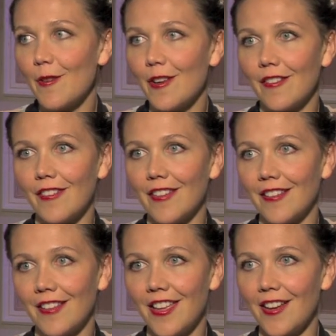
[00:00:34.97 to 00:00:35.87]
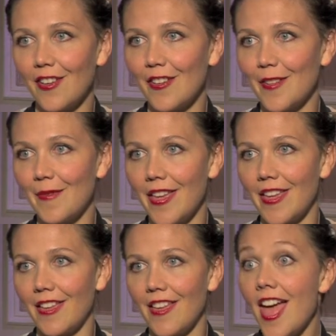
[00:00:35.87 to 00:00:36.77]
more of a hero than
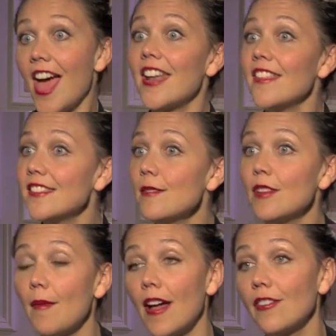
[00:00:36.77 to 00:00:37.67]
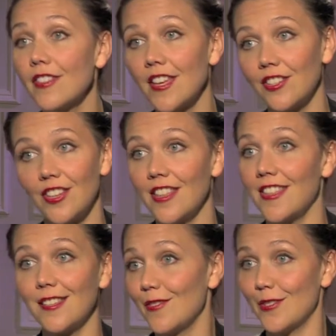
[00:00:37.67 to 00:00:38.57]
me. And at the same time, I don't think she
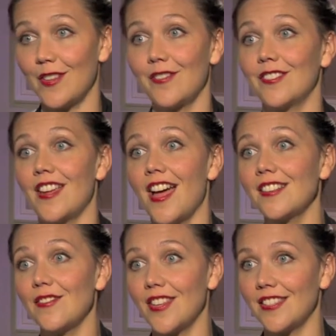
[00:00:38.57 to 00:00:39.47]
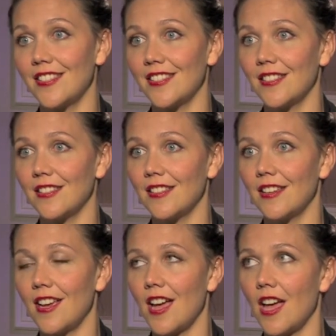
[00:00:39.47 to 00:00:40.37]
thinks of herself as an activist.
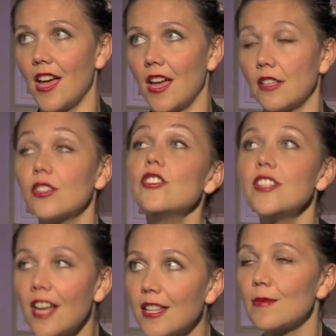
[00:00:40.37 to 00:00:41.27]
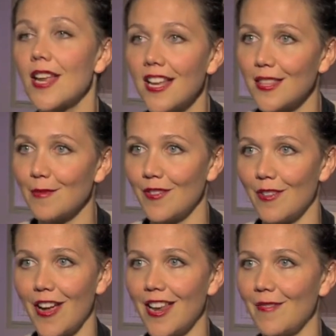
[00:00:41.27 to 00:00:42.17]
Certainly not in the beginning of the
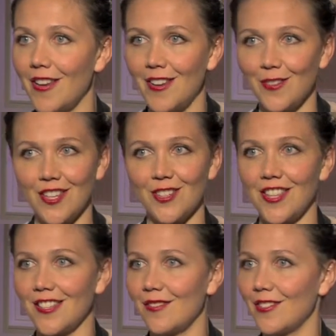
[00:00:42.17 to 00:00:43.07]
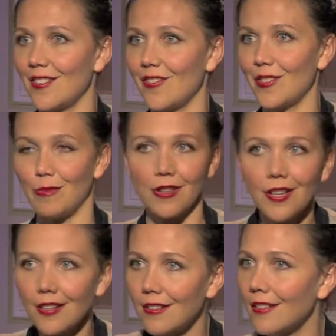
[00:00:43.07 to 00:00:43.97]
movie, right? I mean, I don't think she thinks of herself as
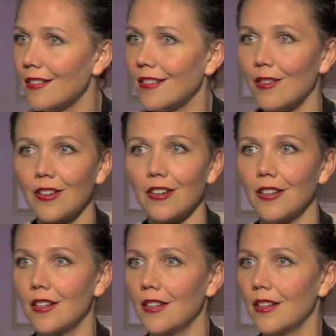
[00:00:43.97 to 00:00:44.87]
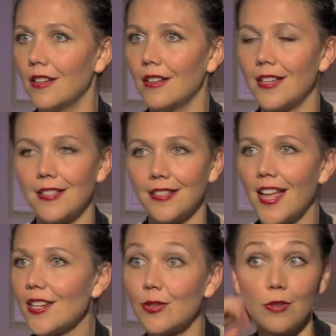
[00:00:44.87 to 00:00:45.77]
political or
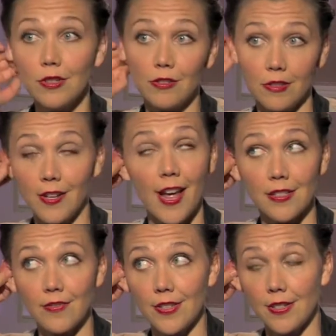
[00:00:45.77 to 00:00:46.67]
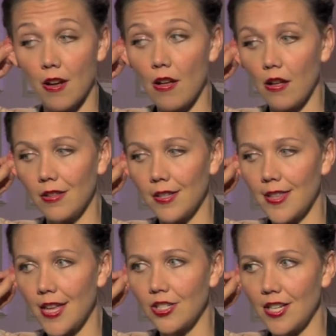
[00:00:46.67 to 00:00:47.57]
intellectual or an activist at all. And
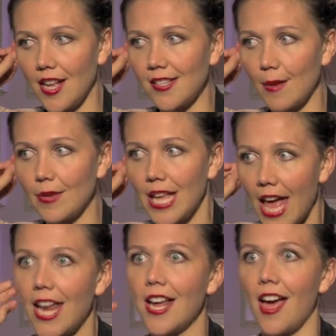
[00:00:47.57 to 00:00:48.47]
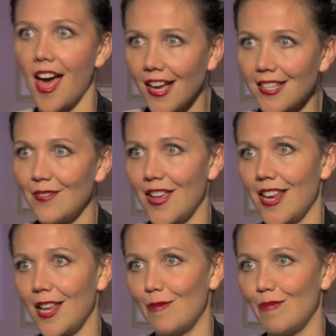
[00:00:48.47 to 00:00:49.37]
then she ends up getting
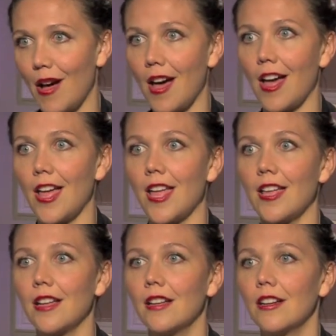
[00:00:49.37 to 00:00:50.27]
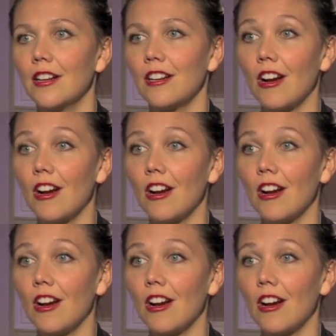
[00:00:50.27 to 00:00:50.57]
activated by her